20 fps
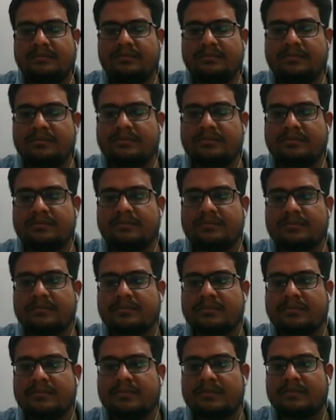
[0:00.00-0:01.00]
10.
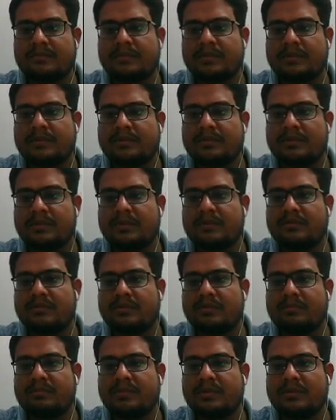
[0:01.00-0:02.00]
So therefore
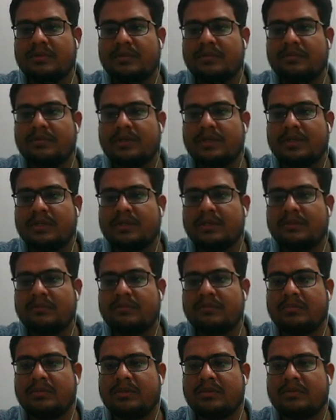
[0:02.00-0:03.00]
P of A that will
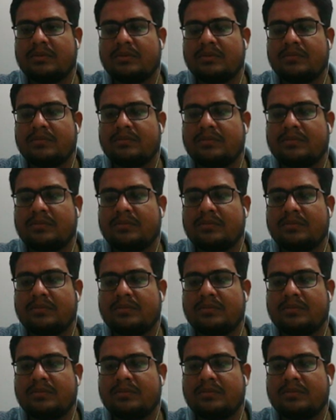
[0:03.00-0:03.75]
be equal to